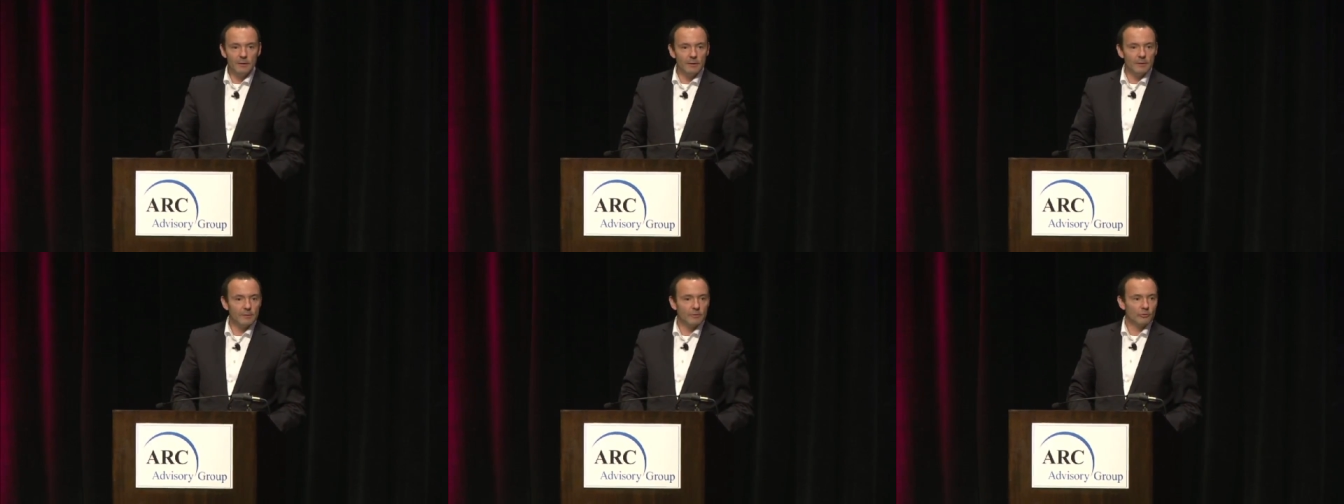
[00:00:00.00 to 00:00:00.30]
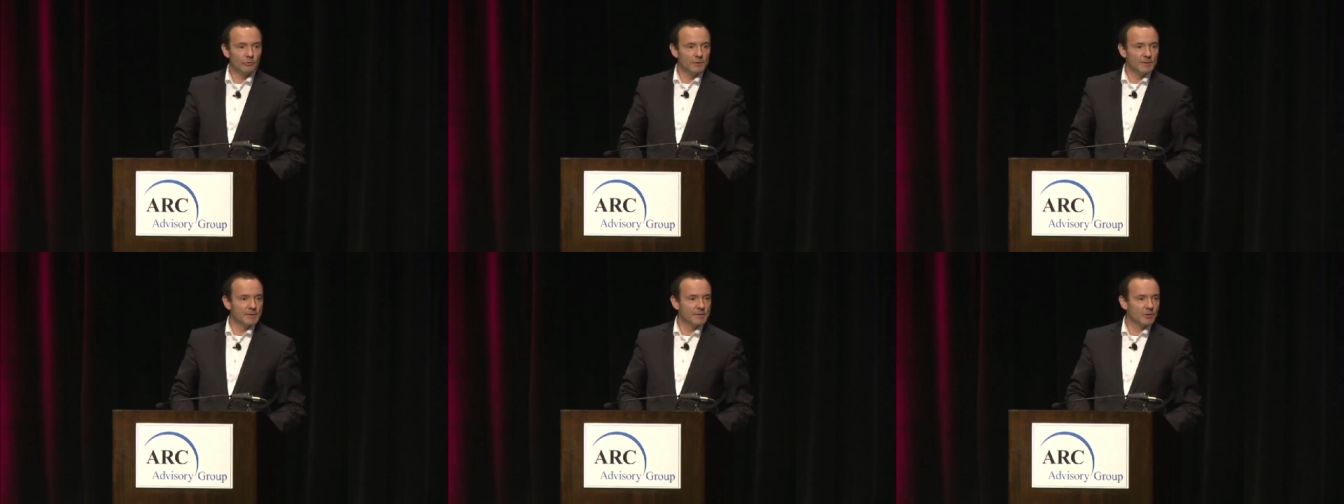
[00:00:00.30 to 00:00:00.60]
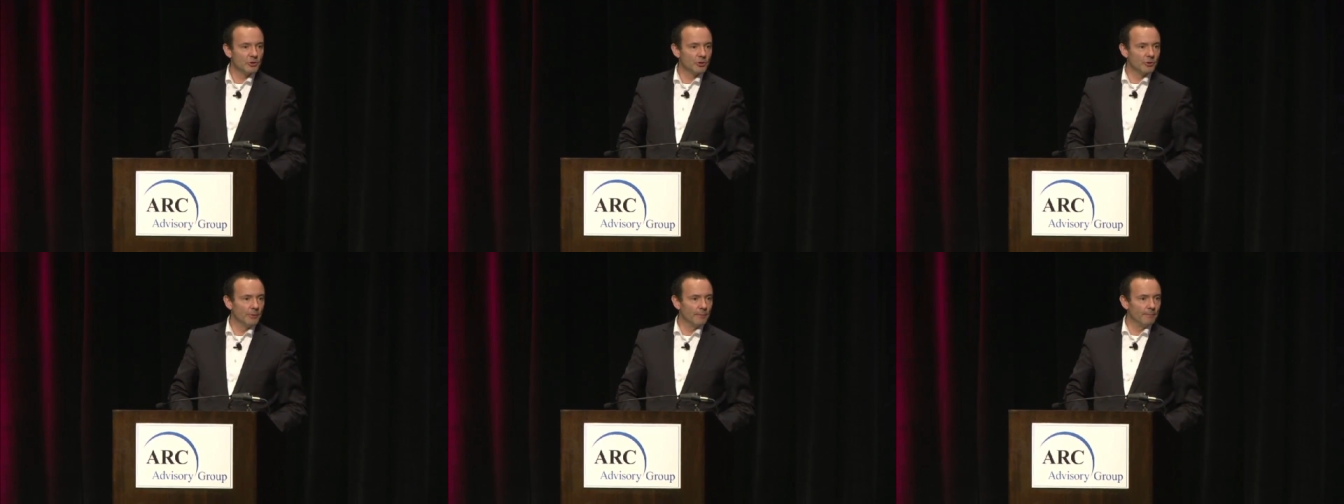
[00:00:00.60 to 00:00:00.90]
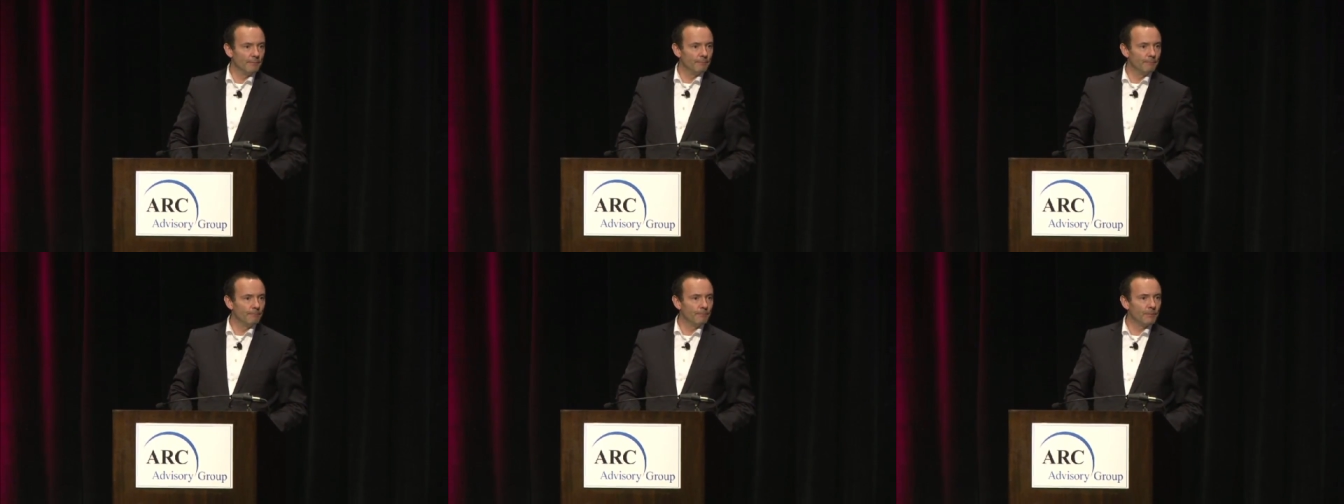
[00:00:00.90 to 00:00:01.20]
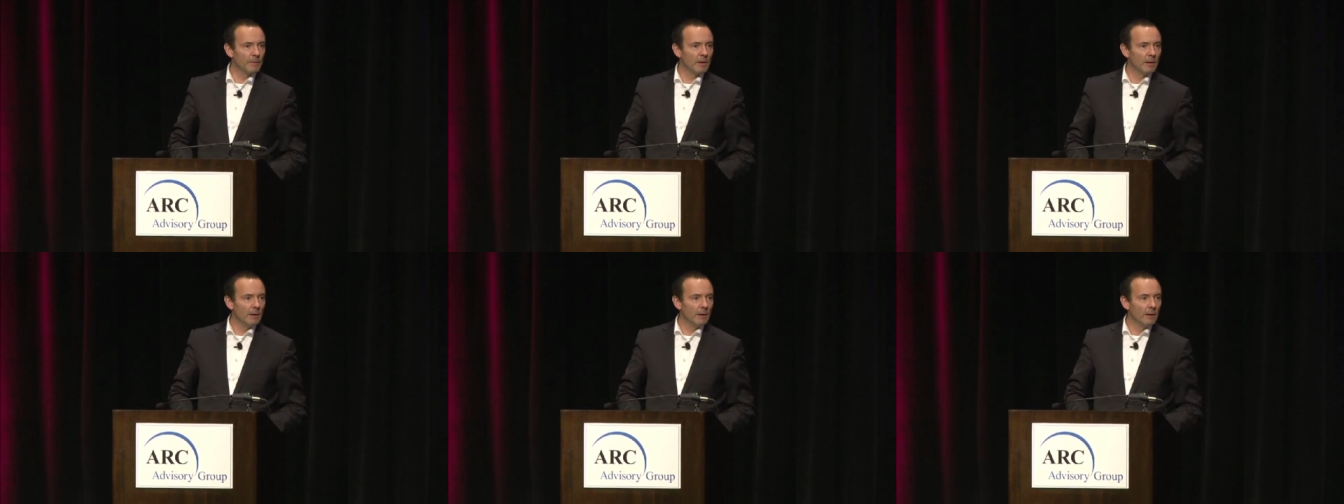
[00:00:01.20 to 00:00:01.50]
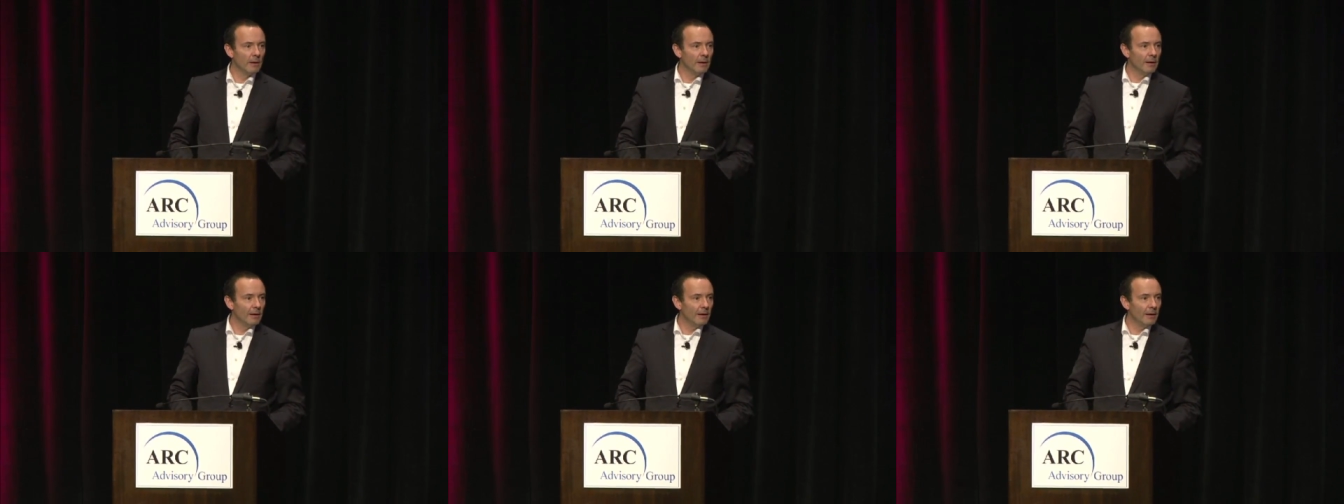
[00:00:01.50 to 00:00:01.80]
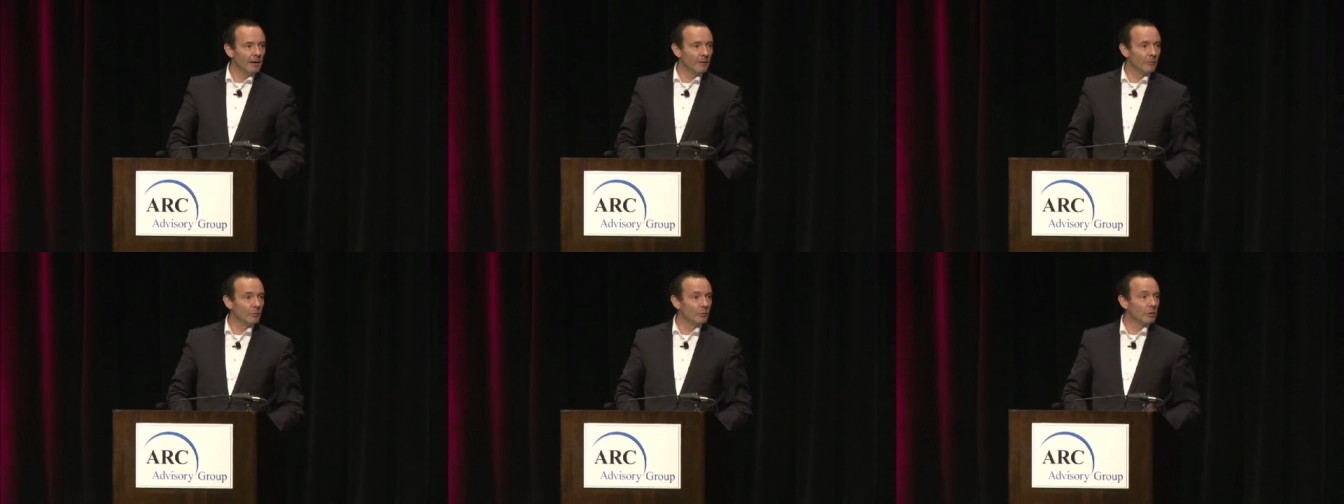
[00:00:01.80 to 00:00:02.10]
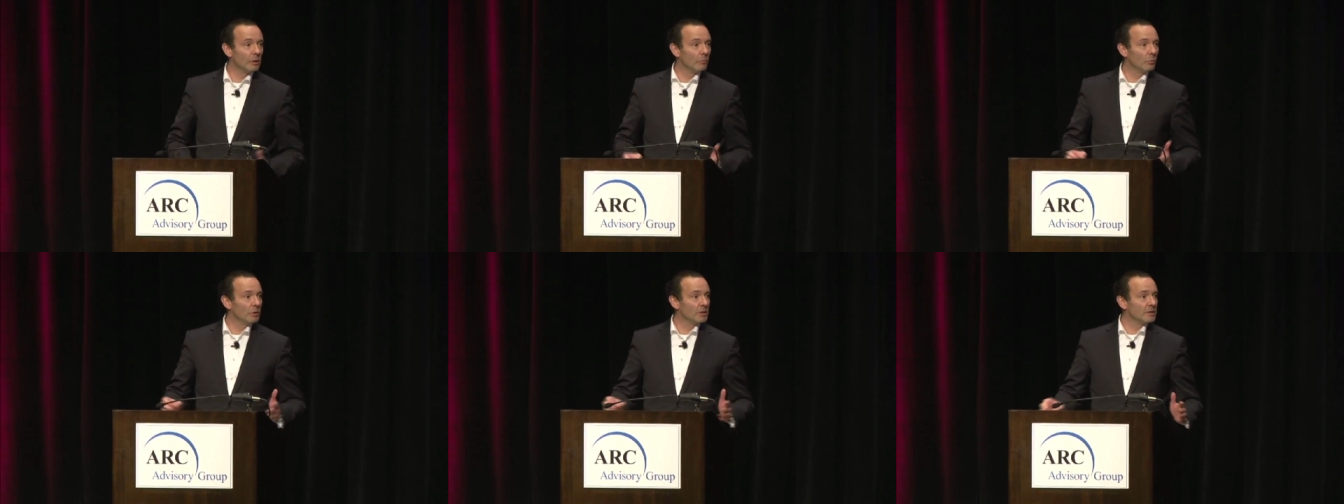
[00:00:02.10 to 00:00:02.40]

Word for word: in transition. And uh,